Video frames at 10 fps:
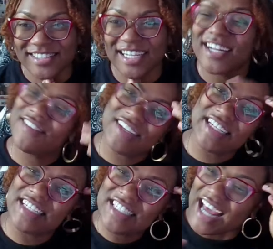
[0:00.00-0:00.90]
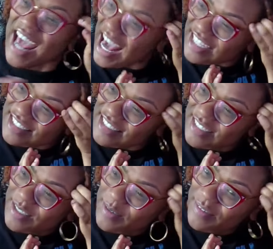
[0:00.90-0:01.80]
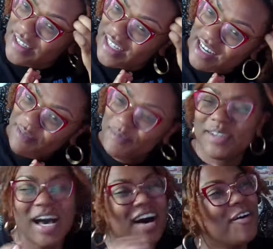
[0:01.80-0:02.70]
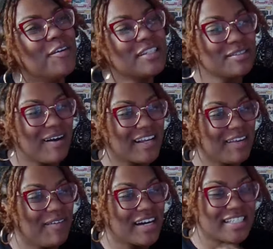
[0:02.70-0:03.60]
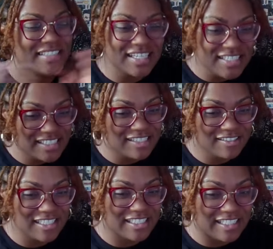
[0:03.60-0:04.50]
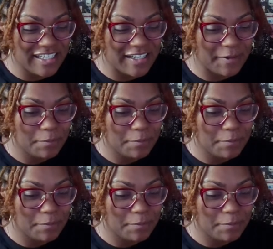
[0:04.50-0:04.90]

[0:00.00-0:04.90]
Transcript: I didn't even. Then she asked them. But how old is Makima? Because Denji's still 16.